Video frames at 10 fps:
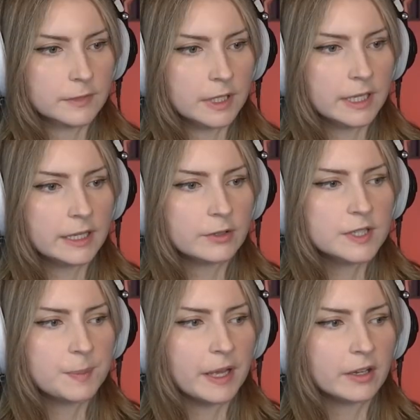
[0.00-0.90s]
Yeah, those
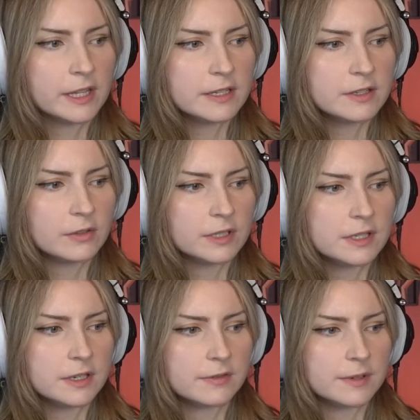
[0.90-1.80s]
spider things don't
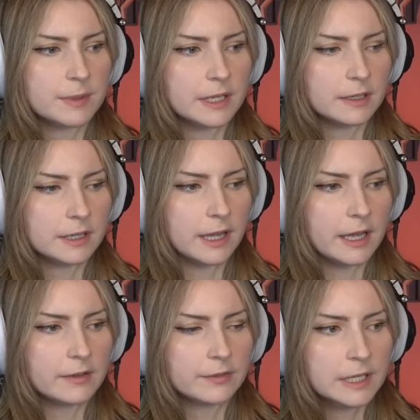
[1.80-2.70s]
deserve to be
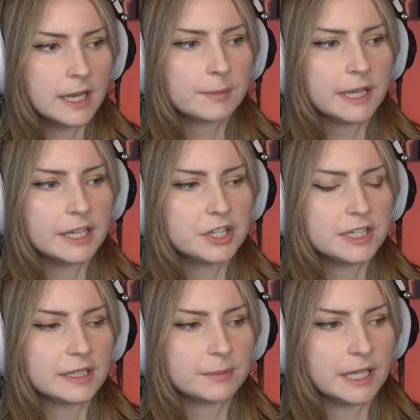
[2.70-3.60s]
alive. I'm glad she's
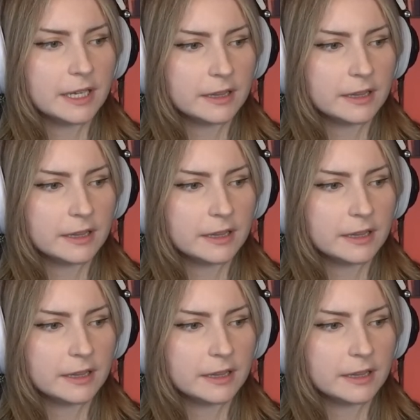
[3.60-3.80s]
eliminating